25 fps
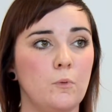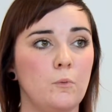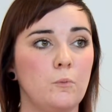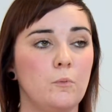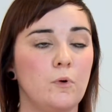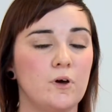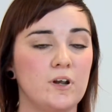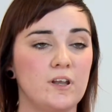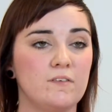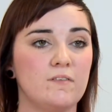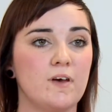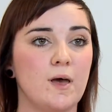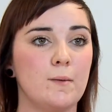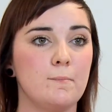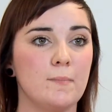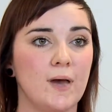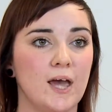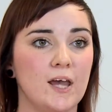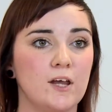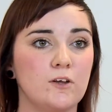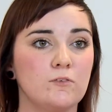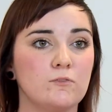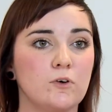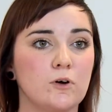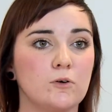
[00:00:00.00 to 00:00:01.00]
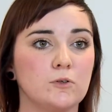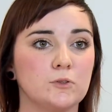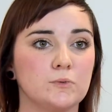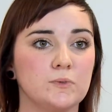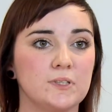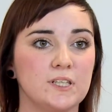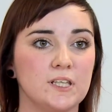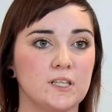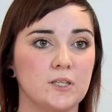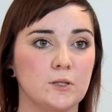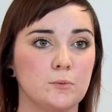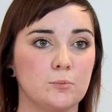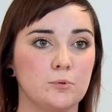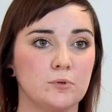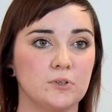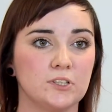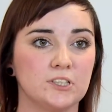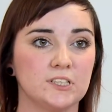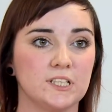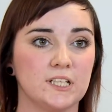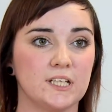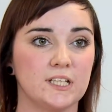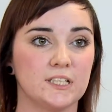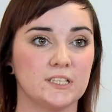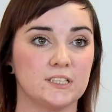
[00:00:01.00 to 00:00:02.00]
one of our main roles within the
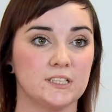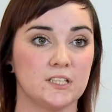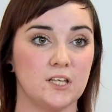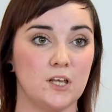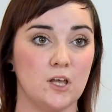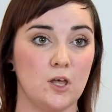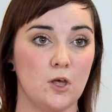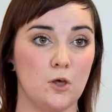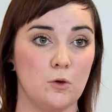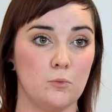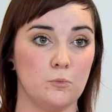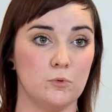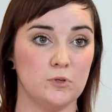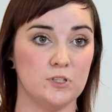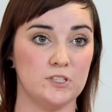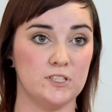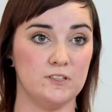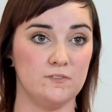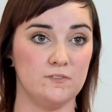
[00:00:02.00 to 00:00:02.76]
project was